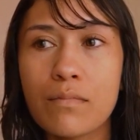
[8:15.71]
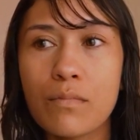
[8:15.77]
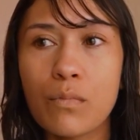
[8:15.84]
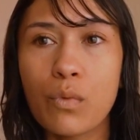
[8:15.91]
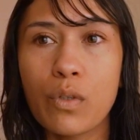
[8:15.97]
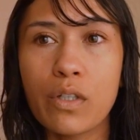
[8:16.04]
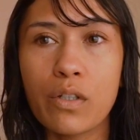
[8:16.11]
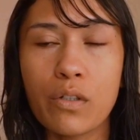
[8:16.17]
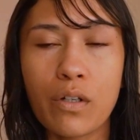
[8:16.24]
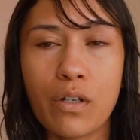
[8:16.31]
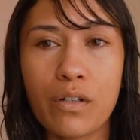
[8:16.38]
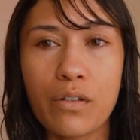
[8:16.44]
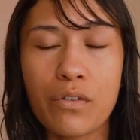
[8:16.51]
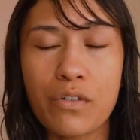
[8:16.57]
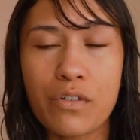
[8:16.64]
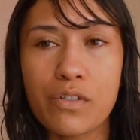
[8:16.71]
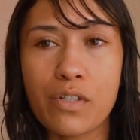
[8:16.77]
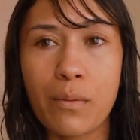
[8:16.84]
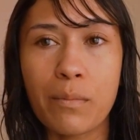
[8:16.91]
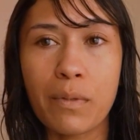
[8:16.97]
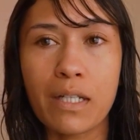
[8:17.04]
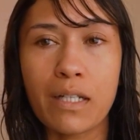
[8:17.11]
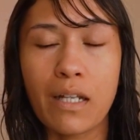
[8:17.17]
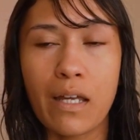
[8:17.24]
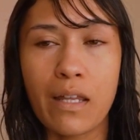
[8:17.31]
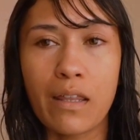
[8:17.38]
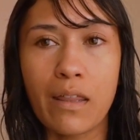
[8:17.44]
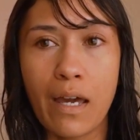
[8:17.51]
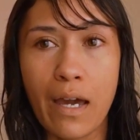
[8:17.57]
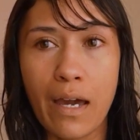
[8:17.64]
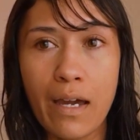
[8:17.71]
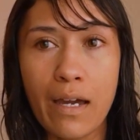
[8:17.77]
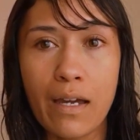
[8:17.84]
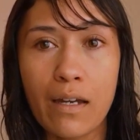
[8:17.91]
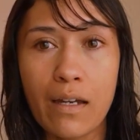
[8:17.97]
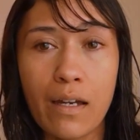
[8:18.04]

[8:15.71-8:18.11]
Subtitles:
when you're going through something like that,